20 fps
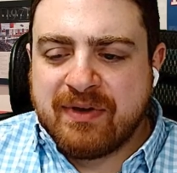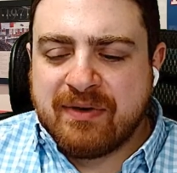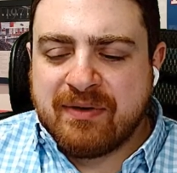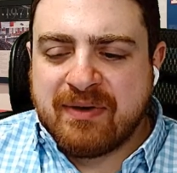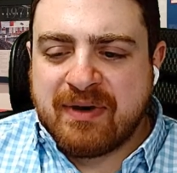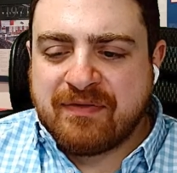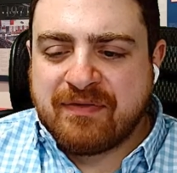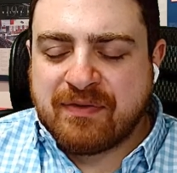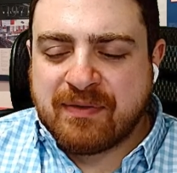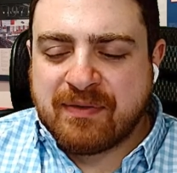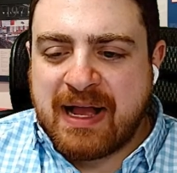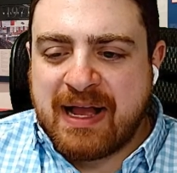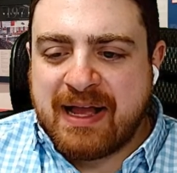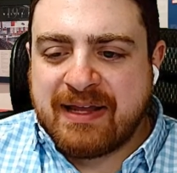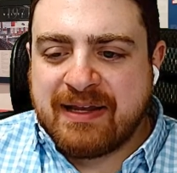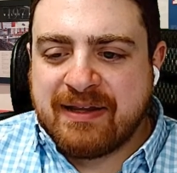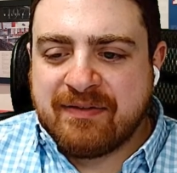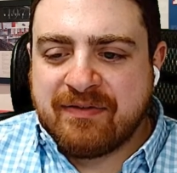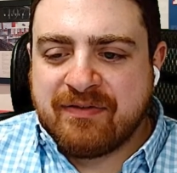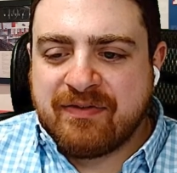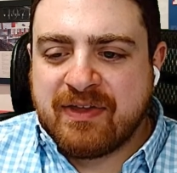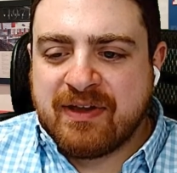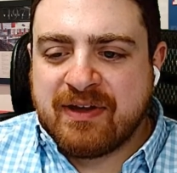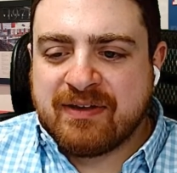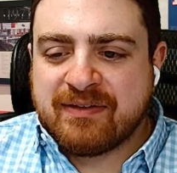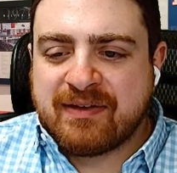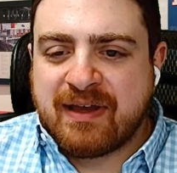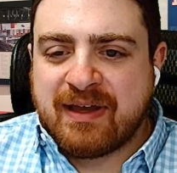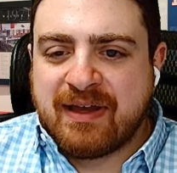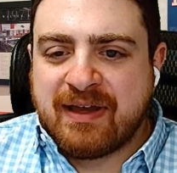A variety of
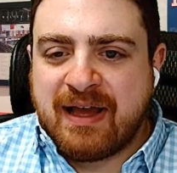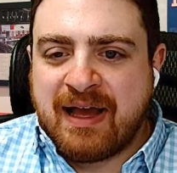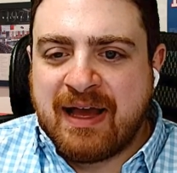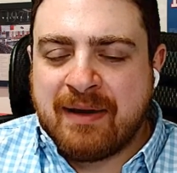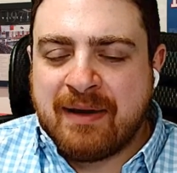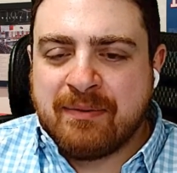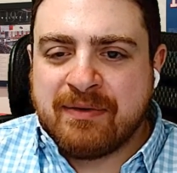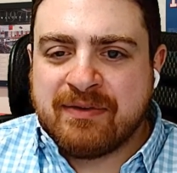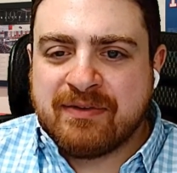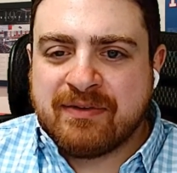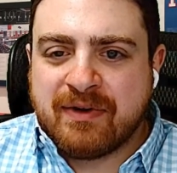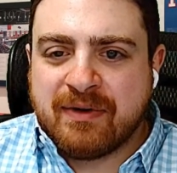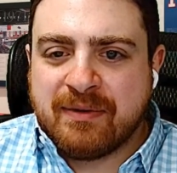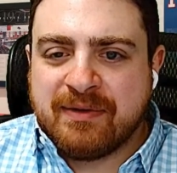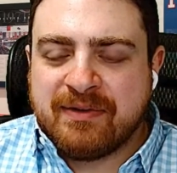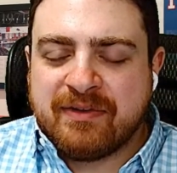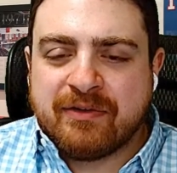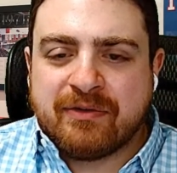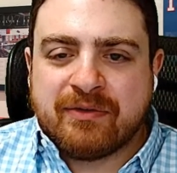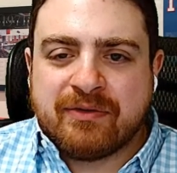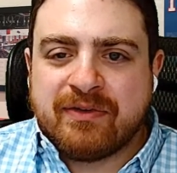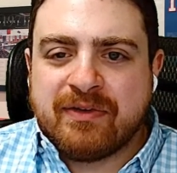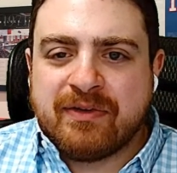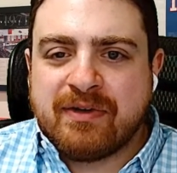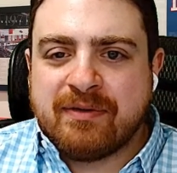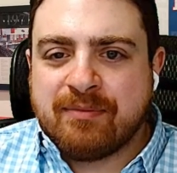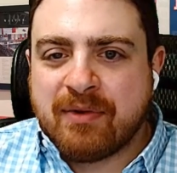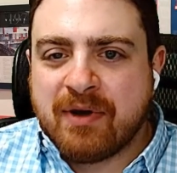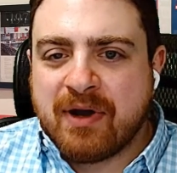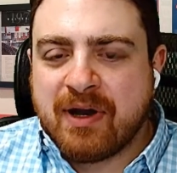things. I was always interested
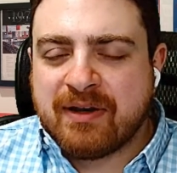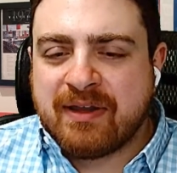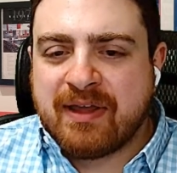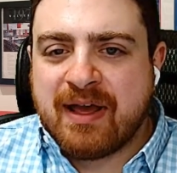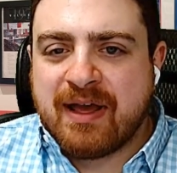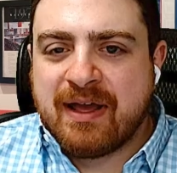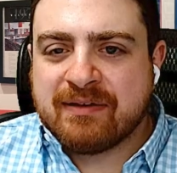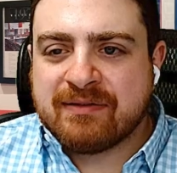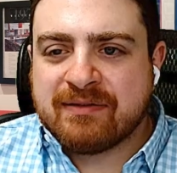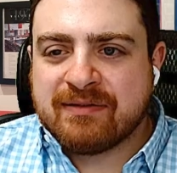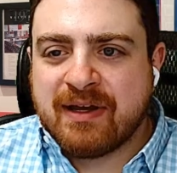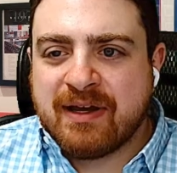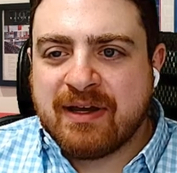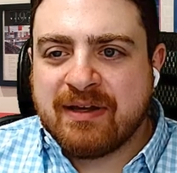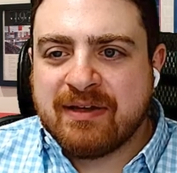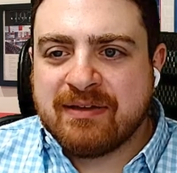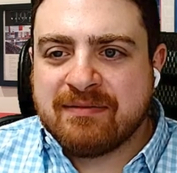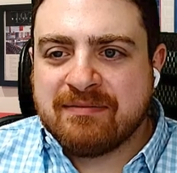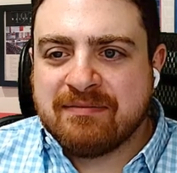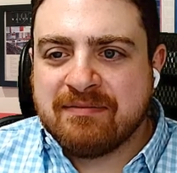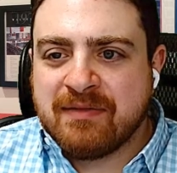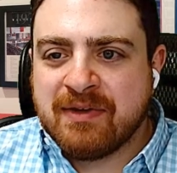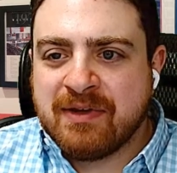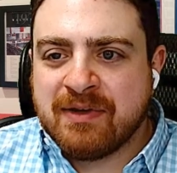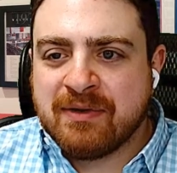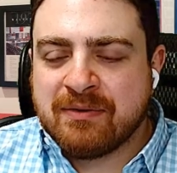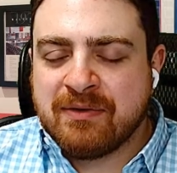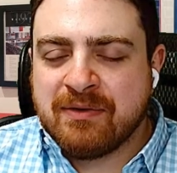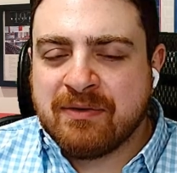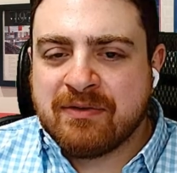in broadcast.
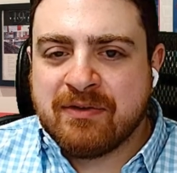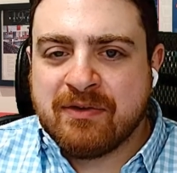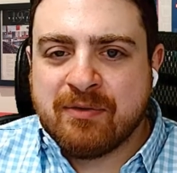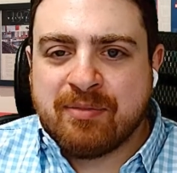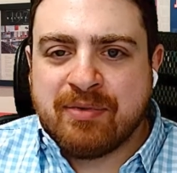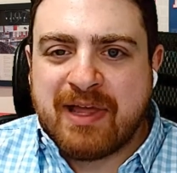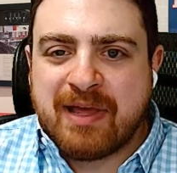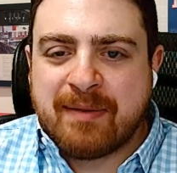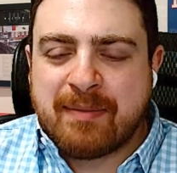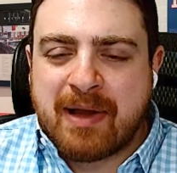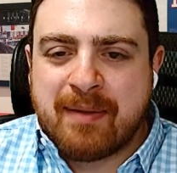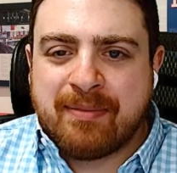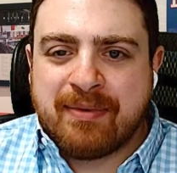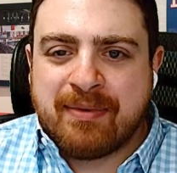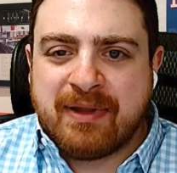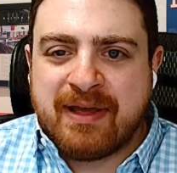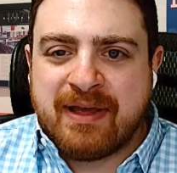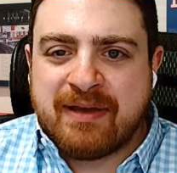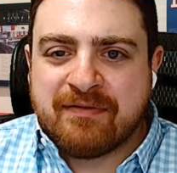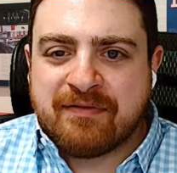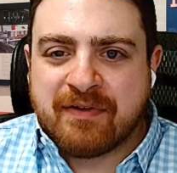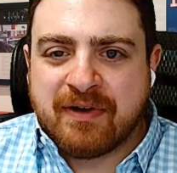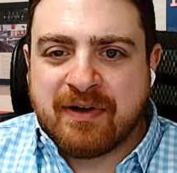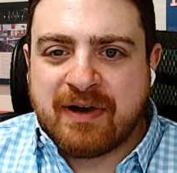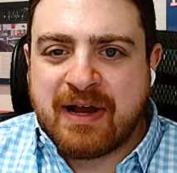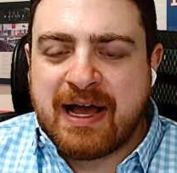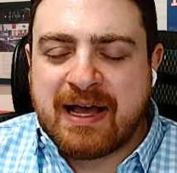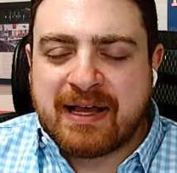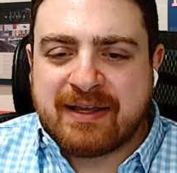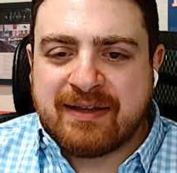Used to do play-by-play for
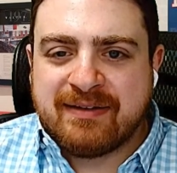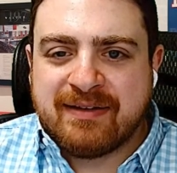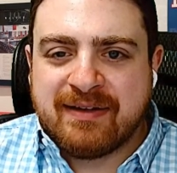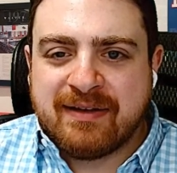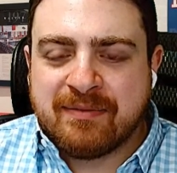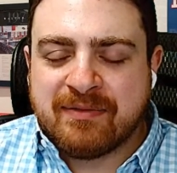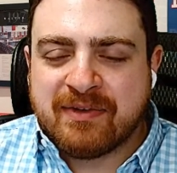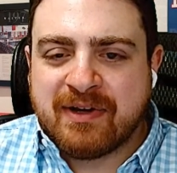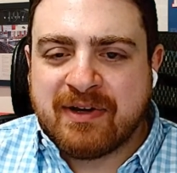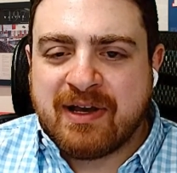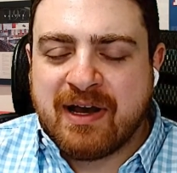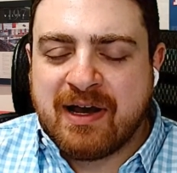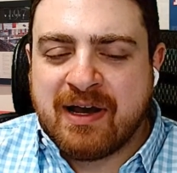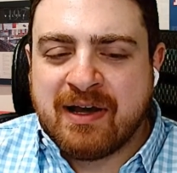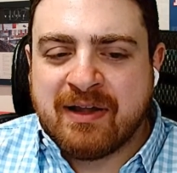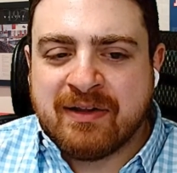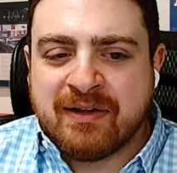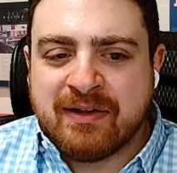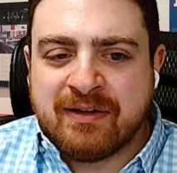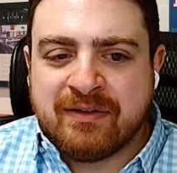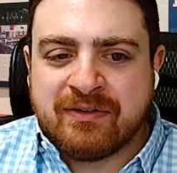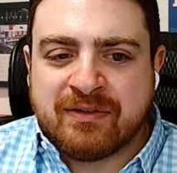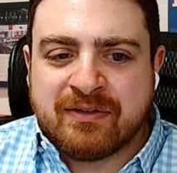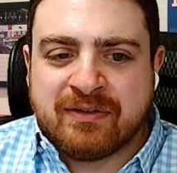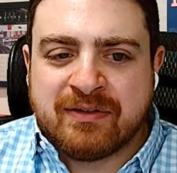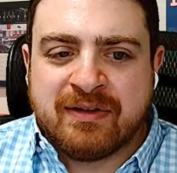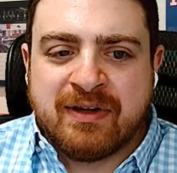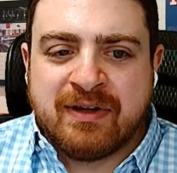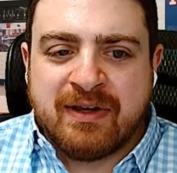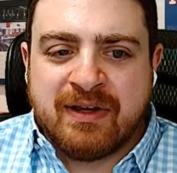hockey teams in college,
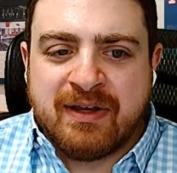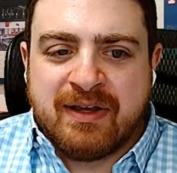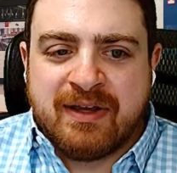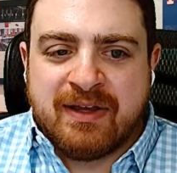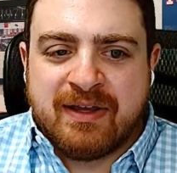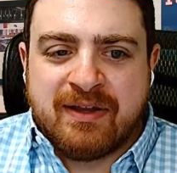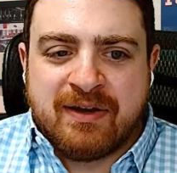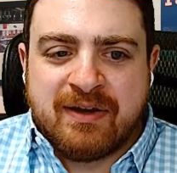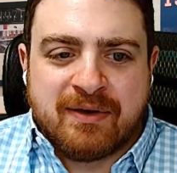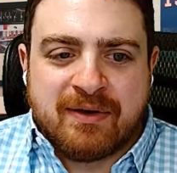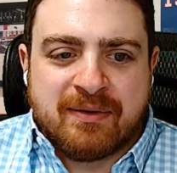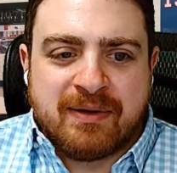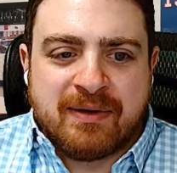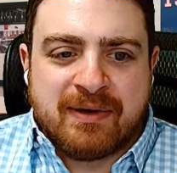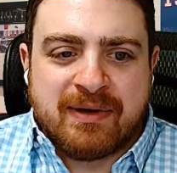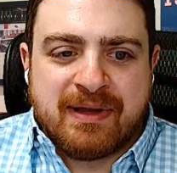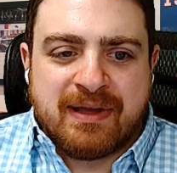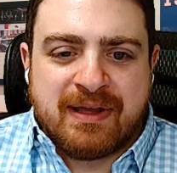and you know,